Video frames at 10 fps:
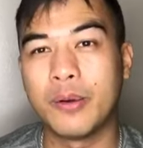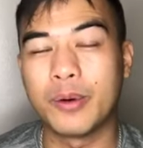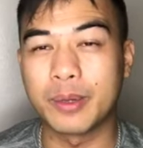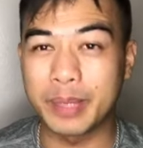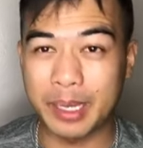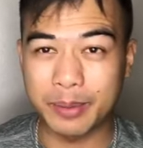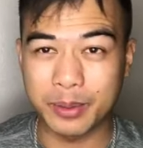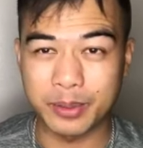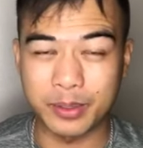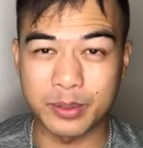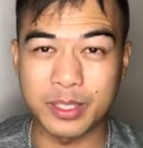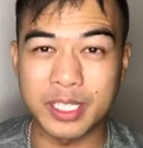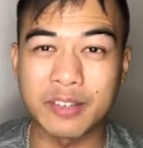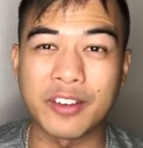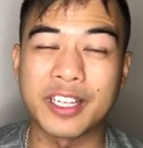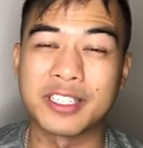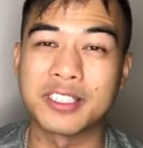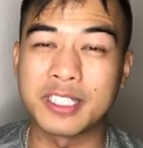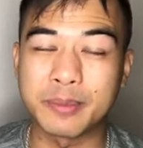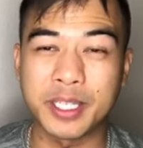want to be able to see if I can
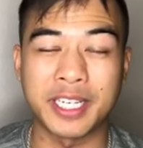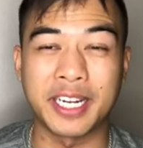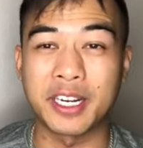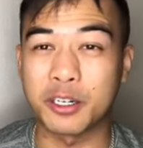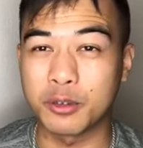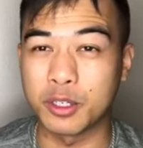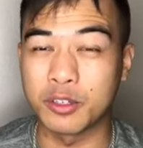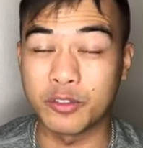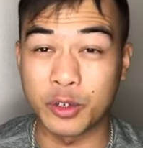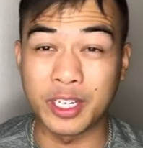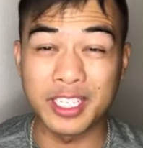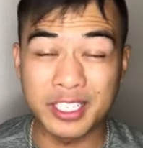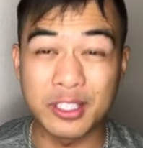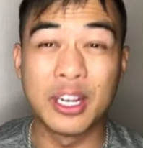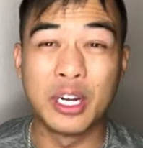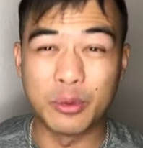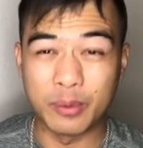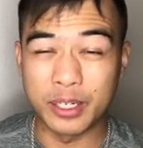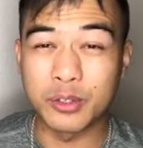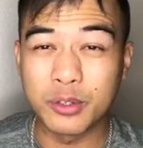stimulate hair growth or at least
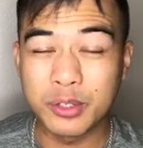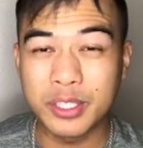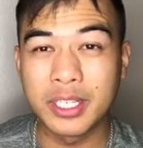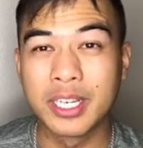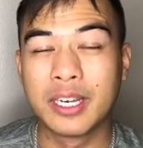reduce